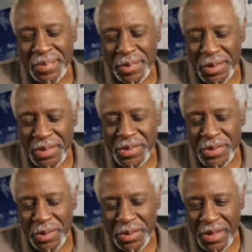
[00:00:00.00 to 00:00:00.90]
Okay,
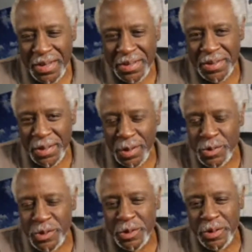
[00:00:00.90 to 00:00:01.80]
so it
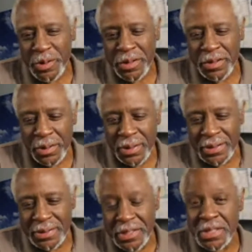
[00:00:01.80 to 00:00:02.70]
helps you in your
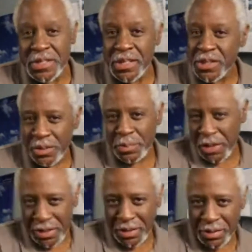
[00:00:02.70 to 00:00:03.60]
decision
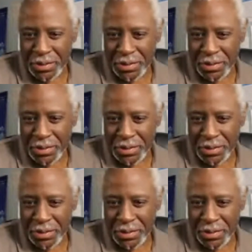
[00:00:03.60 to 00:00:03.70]
making.